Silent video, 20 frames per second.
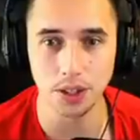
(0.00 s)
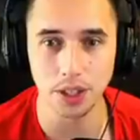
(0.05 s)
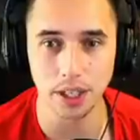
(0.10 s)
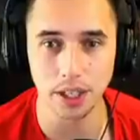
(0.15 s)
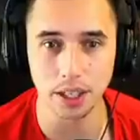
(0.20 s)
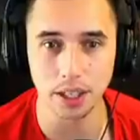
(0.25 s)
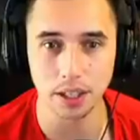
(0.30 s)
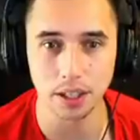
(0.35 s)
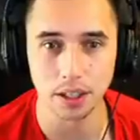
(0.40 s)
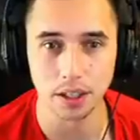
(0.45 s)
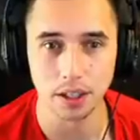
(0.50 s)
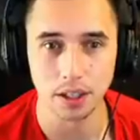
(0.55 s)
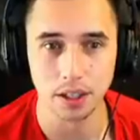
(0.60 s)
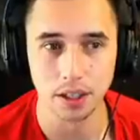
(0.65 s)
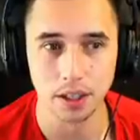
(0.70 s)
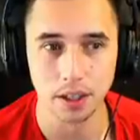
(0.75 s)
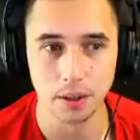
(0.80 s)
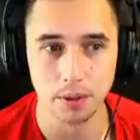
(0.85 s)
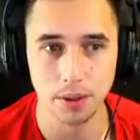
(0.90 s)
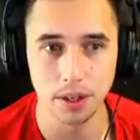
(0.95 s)
chick?
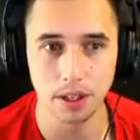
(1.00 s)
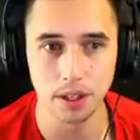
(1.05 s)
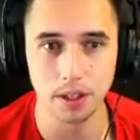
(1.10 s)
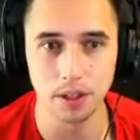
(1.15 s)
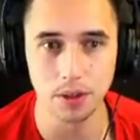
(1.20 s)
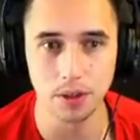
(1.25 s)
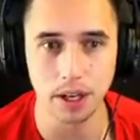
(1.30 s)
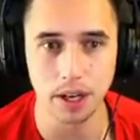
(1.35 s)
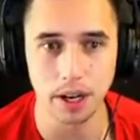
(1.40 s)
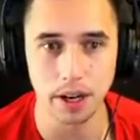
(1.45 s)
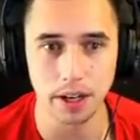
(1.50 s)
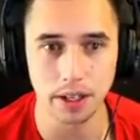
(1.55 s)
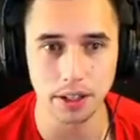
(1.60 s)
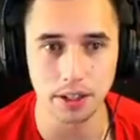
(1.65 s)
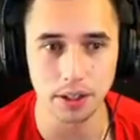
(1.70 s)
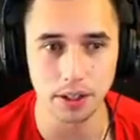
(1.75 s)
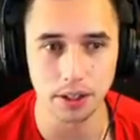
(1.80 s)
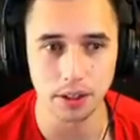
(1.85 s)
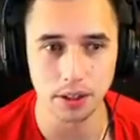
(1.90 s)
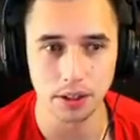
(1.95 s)
We got a new
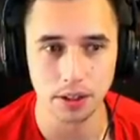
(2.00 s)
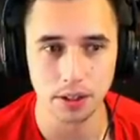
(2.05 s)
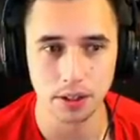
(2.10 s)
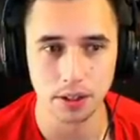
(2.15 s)
character.